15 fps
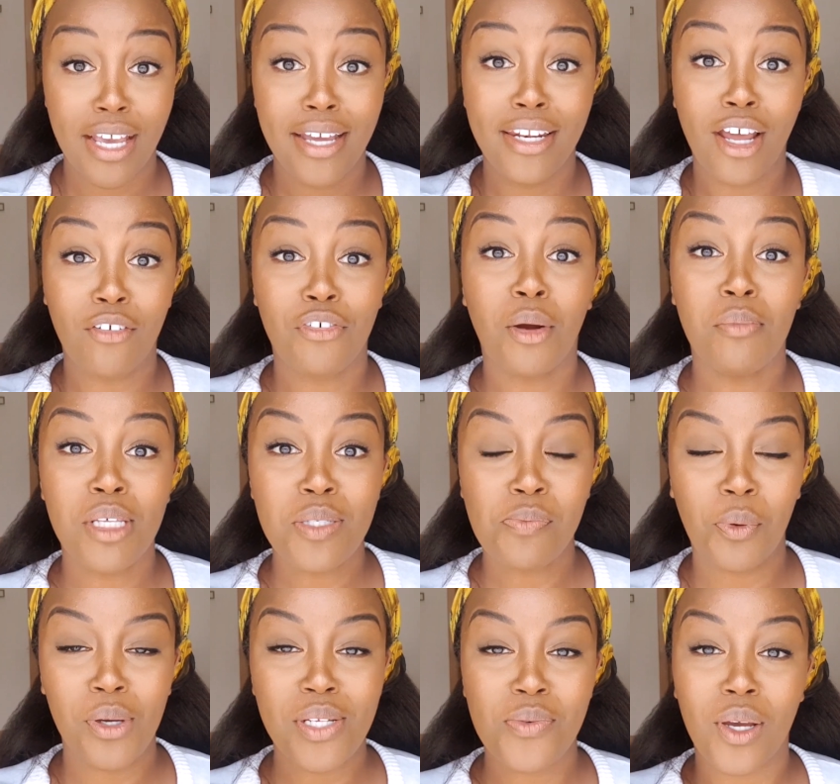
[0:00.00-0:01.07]
Now from this
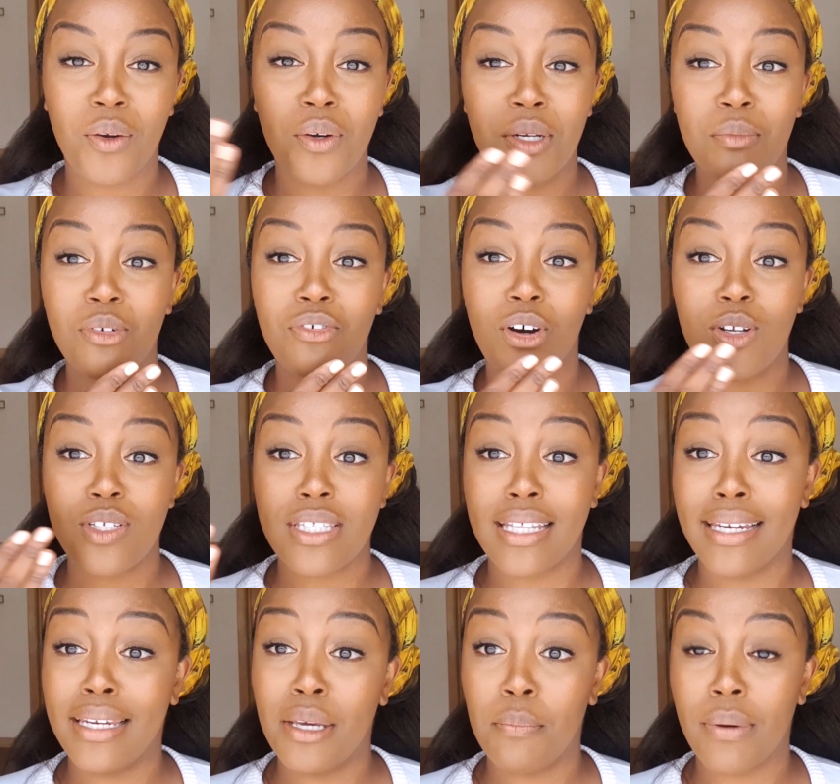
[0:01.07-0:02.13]
point, we are going to move on to the
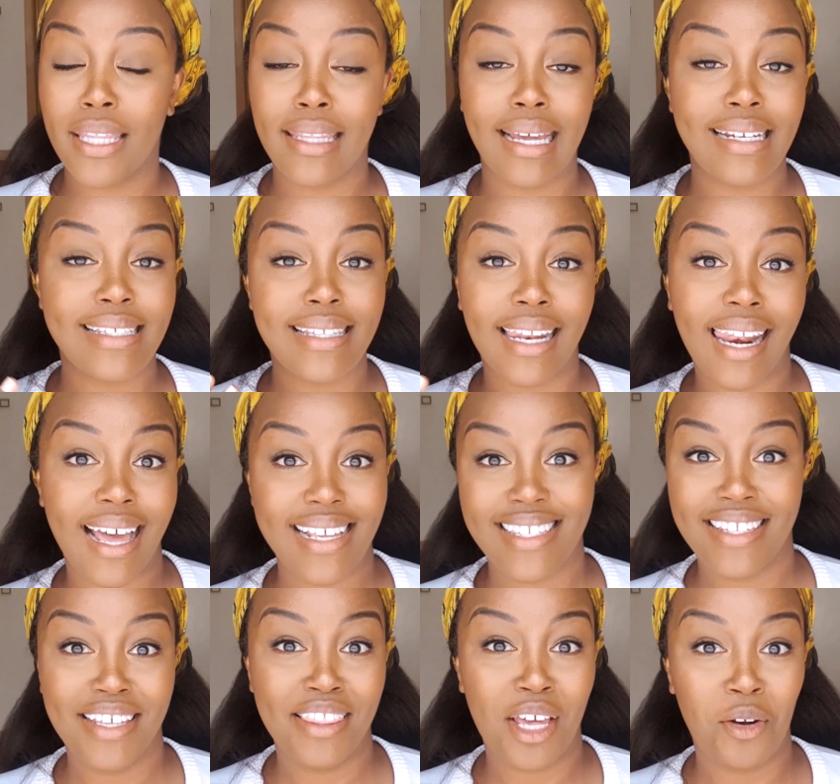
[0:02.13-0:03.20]
lip, and that is the last
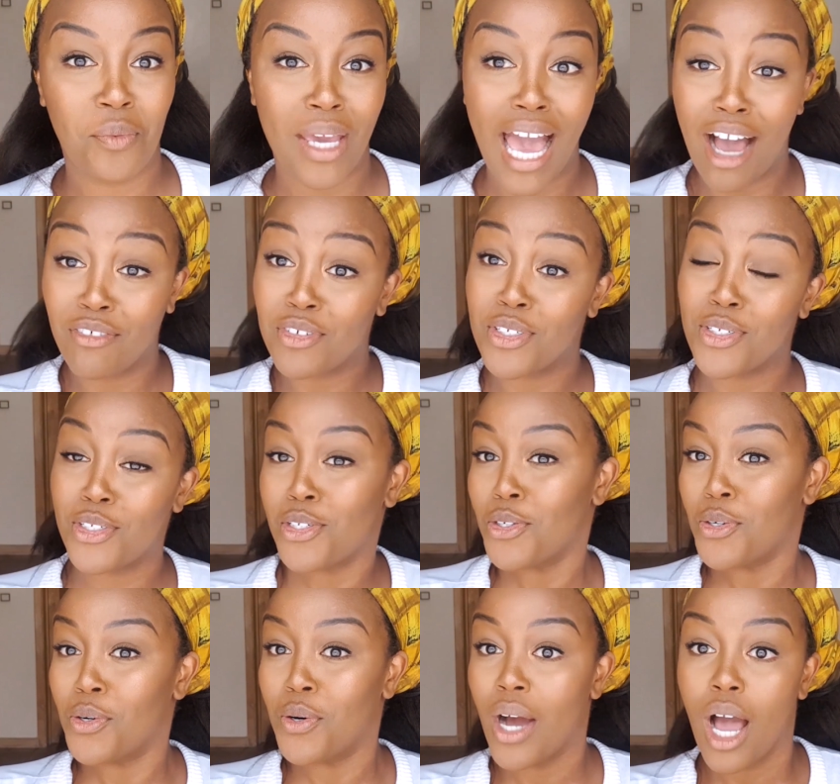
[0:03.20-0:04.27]
thing that we have to
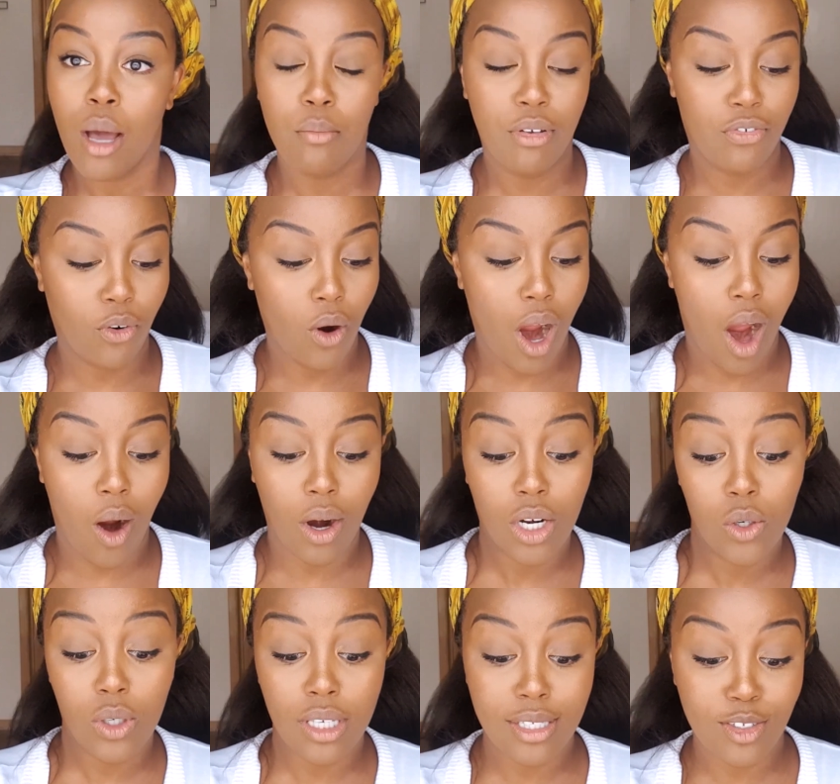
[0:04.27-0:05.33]
do before our
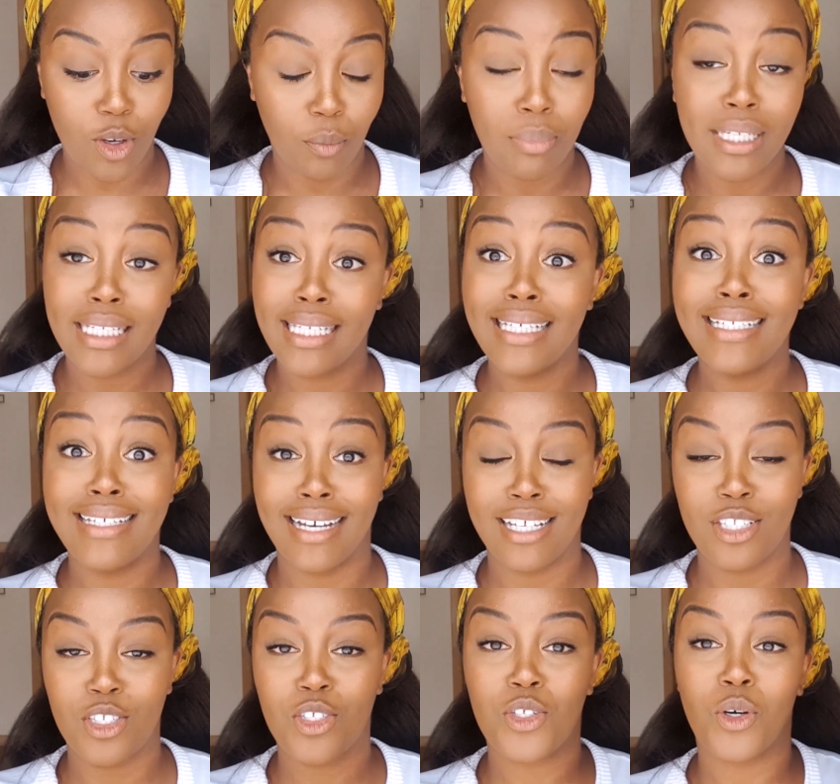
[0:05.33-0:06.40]
look is completely
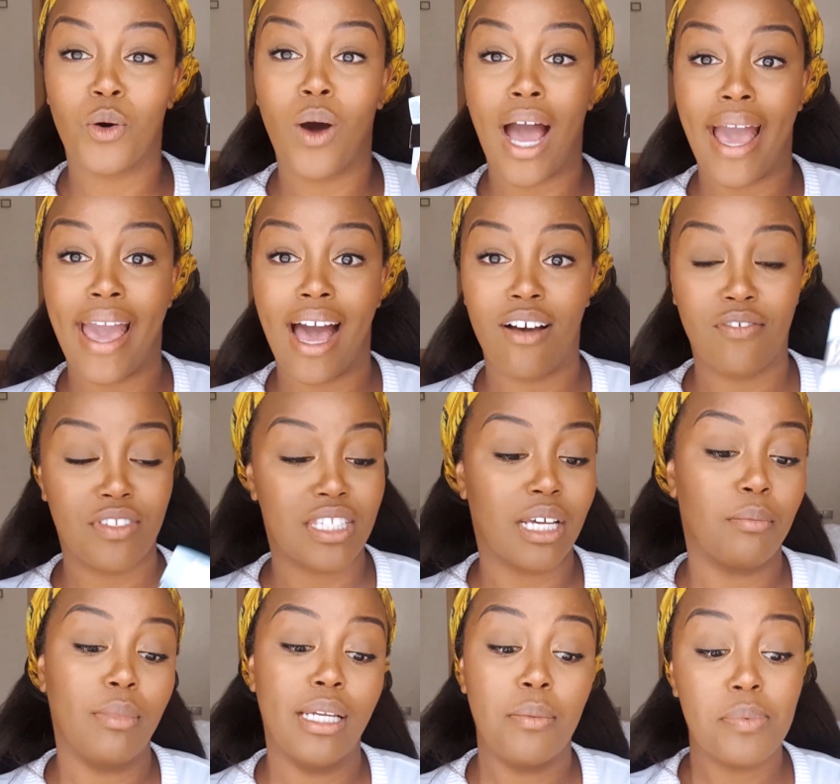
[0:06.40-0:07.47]
done. So I have
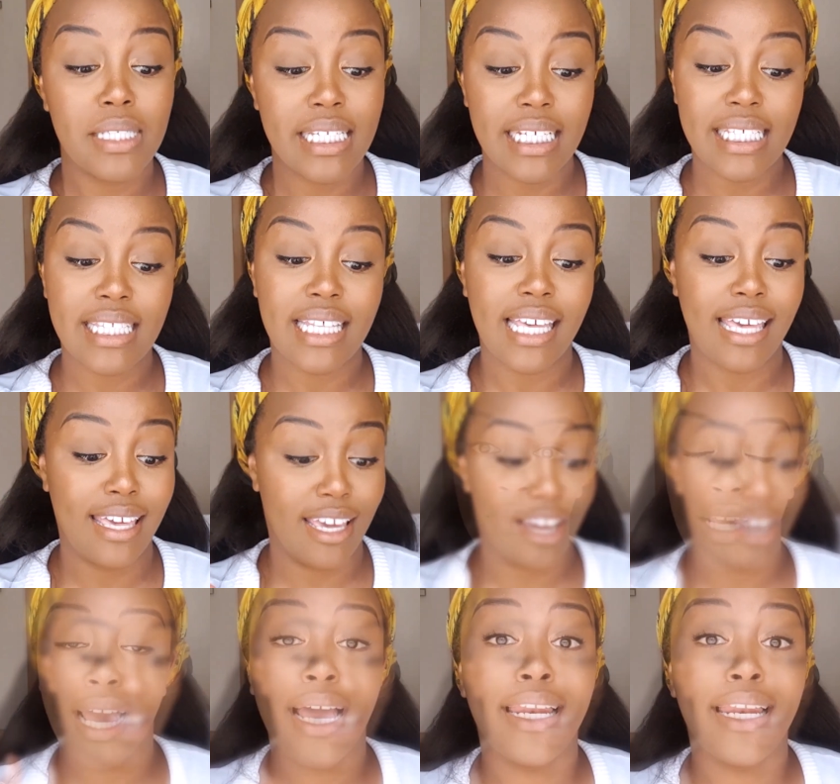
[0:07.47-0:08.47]
some lipsticks here.